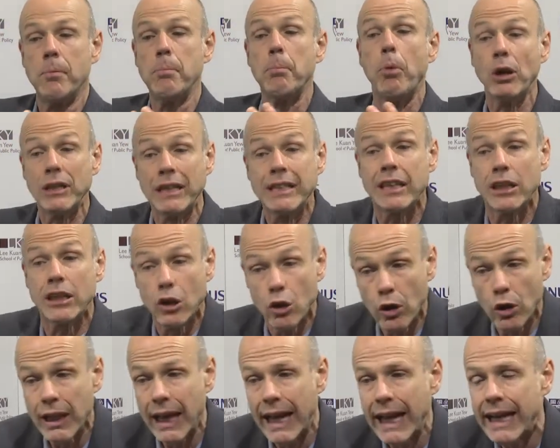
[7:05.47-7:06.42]

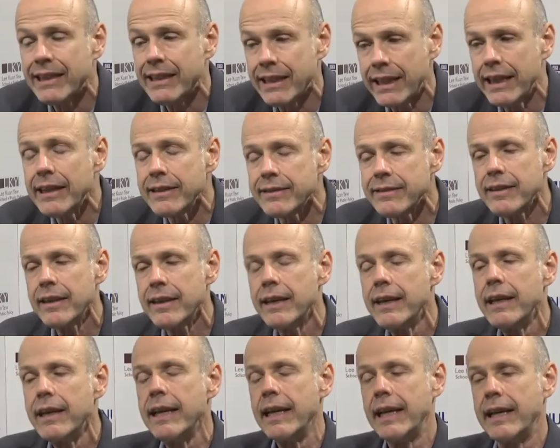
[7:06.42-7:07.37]
political ethics
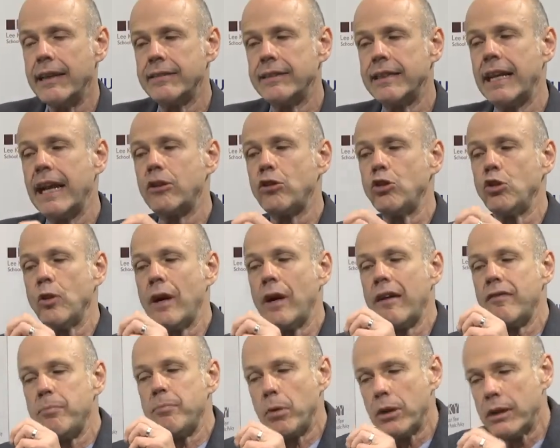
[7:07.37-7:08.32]
is that you
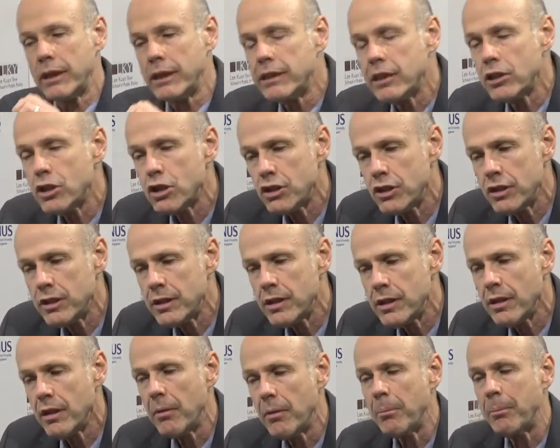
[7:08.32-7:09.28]
have
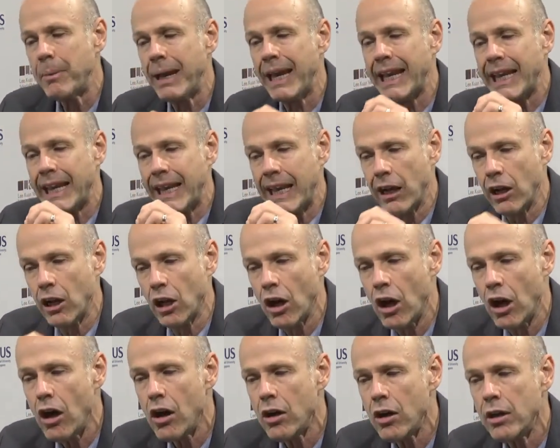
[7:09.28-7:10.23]
politicians making
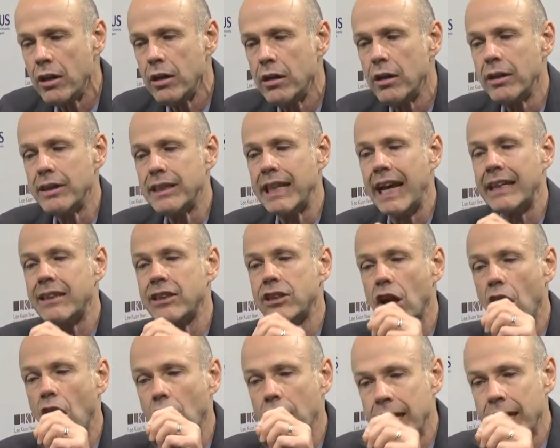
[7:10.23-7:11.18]
law that
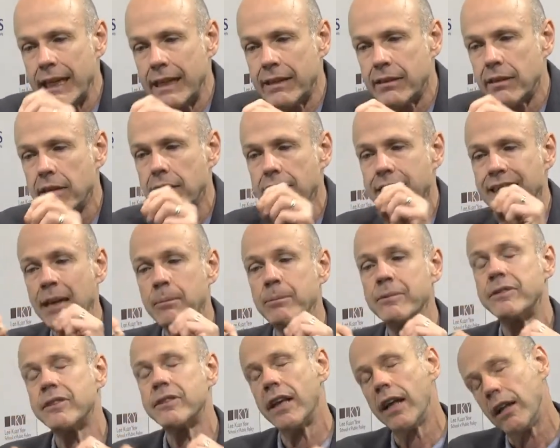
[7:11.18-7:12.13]
target
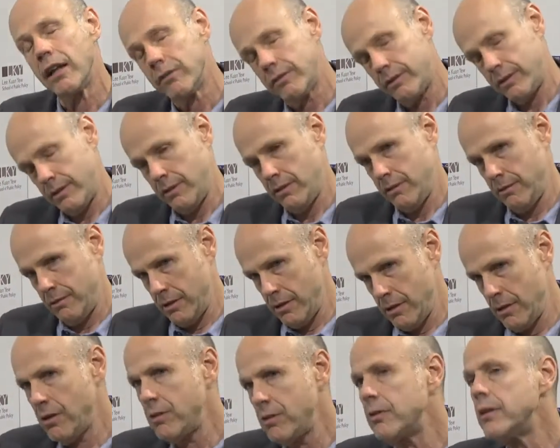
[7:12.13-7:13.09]
themselves.
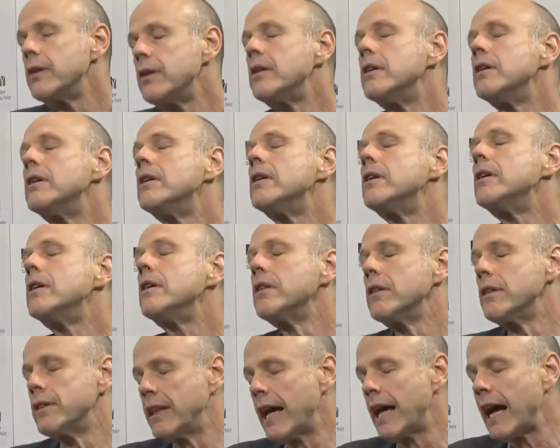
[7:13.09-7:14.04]
You know,
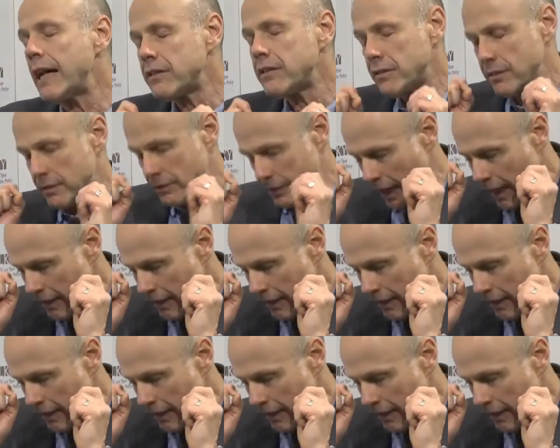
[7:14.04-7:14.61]
that's